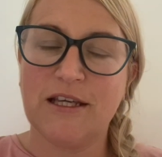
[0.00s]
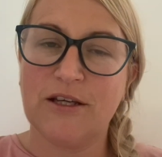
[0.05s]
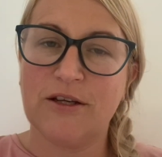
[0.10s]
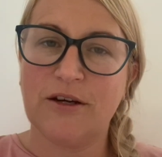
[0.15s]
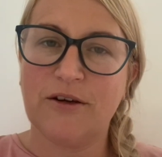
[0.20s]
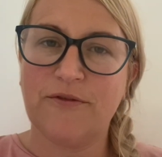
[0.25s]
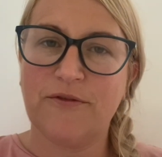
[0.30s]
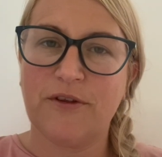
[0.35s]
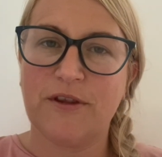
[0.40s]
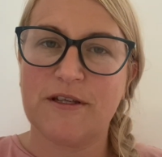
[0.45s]

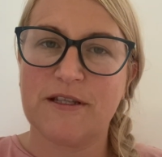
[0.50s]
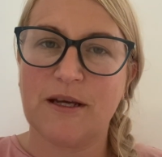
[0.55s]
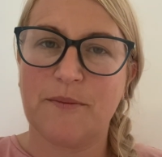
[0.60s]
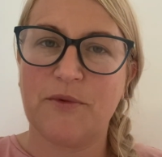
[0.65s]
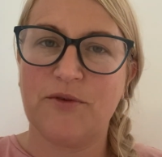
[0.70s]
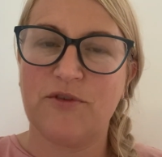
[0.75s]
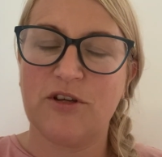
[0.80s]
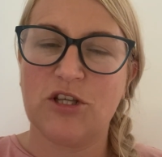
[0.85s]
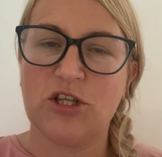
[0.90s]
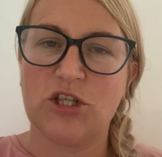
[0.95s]
year for the
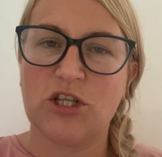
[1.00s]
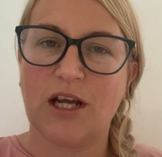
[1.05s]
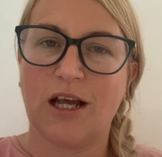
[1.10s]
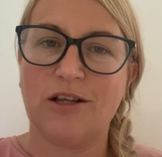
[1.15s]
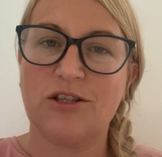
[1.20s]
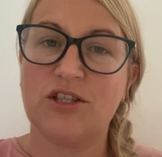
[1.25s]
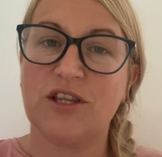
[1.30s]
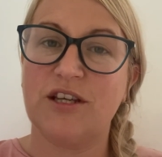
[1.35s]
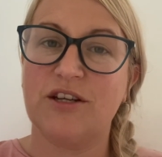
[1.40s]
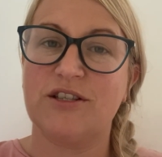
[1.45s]
Summer Reading
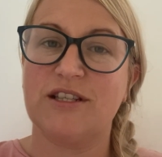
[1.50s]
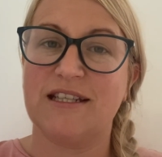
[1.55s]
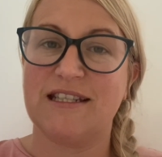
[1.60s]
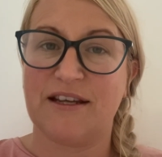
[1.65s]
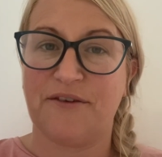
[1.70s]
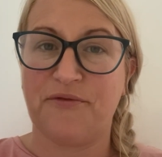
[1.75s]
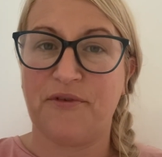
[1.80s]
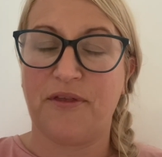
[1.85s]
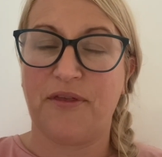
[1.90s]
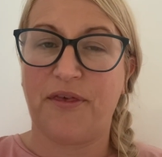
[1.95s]
Challenge, there's a
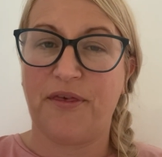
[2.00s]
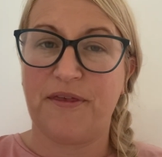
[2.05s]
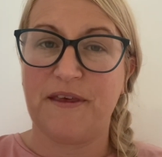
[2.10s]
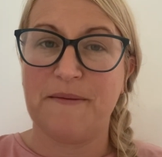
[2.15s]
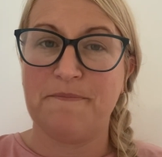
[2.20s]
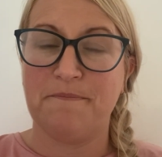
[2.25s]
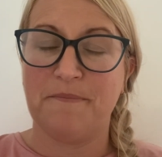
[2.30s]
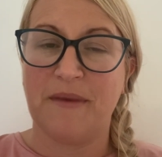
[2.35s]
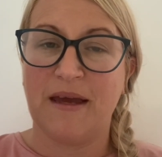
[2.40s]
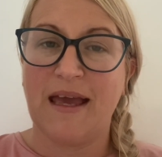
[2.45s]
different
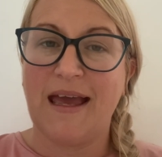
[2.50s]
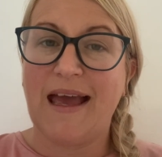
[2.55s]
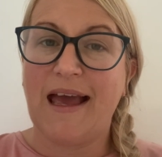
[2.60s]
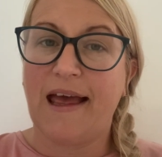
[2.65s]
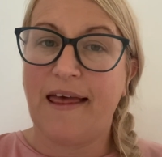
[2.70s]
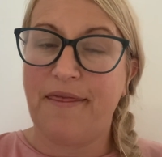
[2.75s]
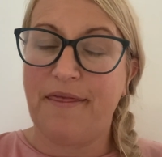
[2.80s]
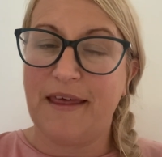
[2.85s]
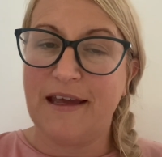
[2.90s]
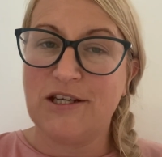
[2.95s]
theme.
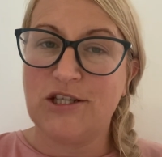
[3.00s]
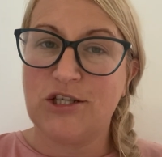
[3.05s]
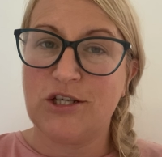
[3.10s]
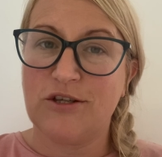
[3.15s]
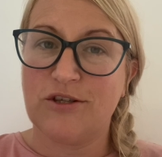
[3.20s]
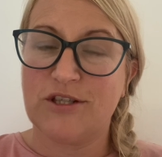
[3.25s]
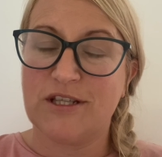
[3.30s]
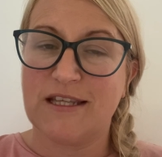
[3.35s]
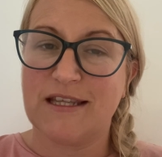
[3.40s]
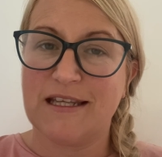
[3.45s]
And this
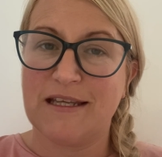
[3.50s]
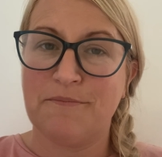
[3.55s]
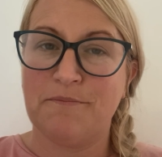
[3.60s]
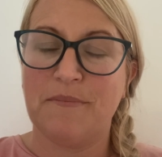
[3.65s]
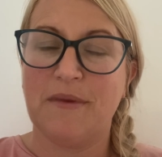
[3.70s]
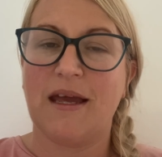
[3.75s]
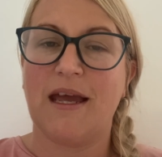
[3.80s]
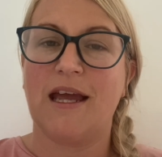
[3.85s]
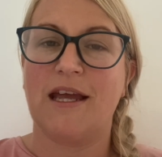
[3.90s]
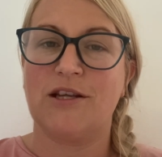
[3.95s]
year's
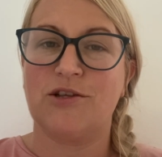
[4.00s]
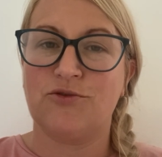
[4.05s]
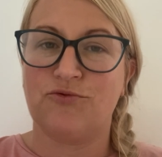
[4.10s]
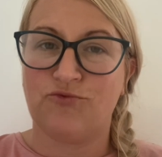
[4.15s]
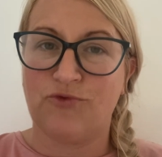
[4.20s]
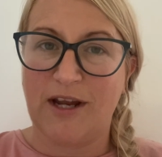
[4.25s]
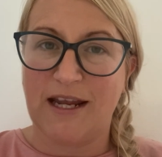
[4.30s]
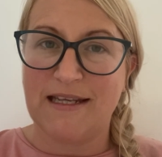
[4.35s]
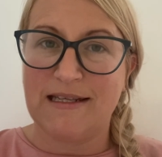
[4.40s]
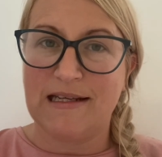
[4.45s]
theme is
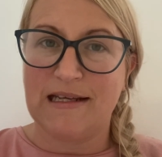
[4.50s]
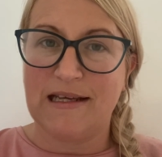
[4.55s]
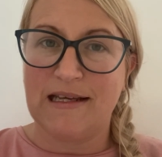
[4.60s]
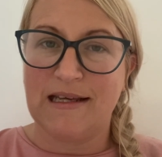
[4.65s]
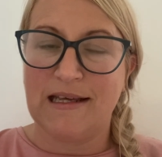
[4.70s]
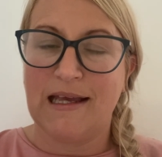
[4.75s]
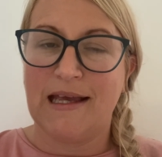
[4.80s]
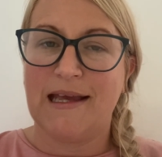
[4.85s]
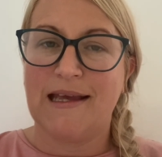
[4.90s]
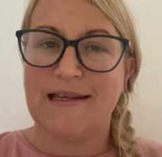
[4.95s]
Ready,
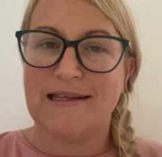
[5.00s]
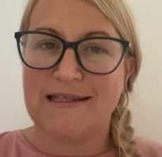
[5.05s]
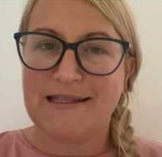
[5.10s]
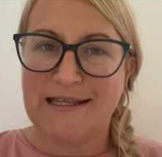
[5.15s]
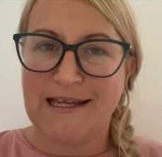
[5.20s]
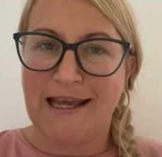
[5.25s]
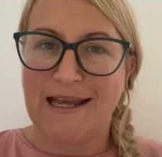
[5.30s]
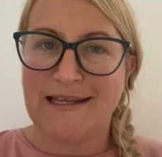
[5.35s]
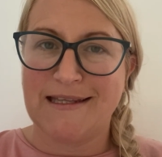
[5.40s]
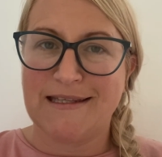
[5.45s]

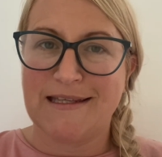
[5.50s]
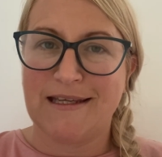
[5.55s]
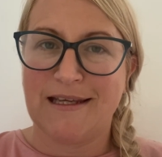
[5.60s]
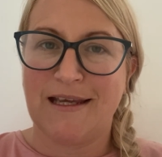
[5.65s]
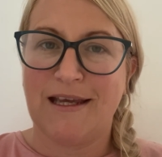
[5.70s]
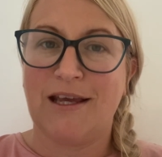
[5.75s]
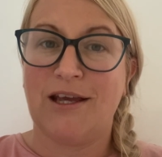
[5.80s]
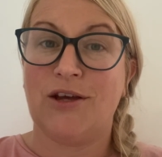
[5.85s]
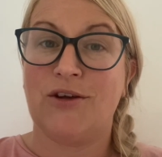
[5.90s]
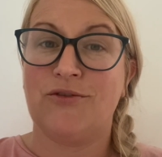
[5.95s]
Set,
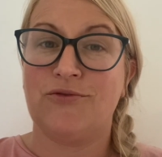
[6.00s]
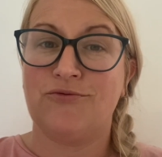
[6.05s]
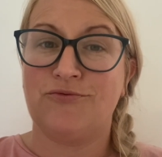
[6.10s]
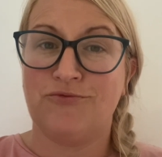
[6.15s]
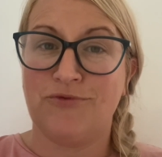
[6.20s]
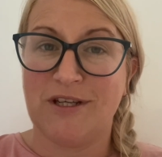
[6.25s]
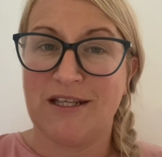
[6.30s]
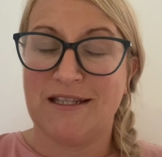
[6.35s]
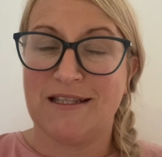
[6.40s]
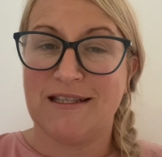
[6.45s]

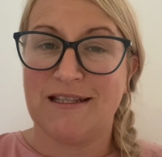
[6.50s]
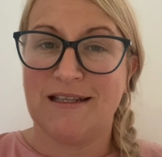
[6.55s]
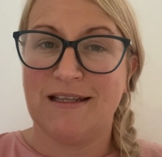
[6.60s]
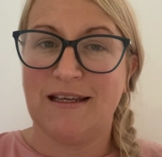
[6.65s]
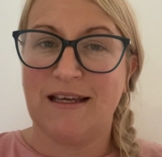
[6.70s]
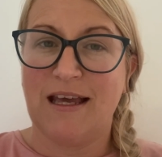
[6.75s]
Read.